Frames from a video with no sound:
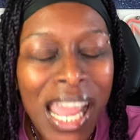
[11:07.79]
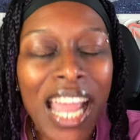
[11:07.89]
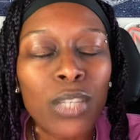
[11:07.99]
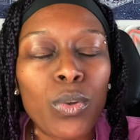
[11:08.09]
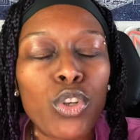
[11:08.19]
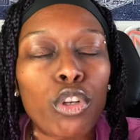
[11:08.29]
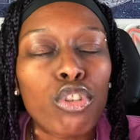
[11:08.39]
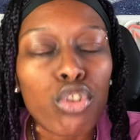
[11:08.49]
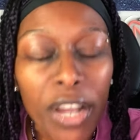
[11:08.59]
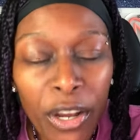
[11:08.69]
is when you're
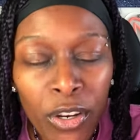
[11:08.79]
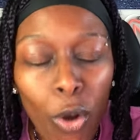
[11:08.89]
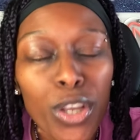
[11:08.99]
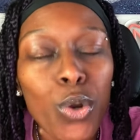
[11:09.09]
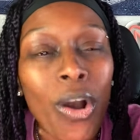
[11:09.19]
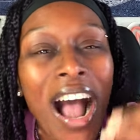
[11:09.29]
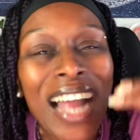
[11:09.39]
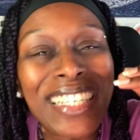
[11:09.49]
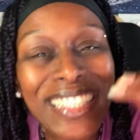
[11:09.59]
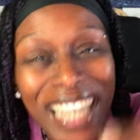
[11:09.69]
triggered or you are
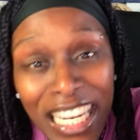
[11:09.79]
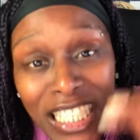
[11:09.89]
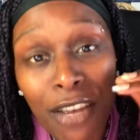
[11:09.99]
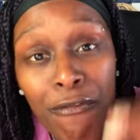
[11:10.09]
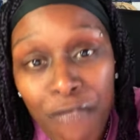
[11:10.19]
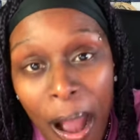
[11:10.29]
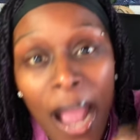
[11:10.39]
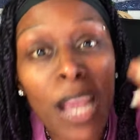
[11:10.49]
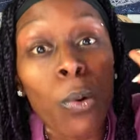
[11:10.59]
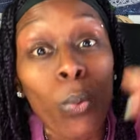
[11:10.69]

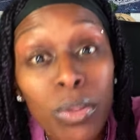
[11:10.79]
identifying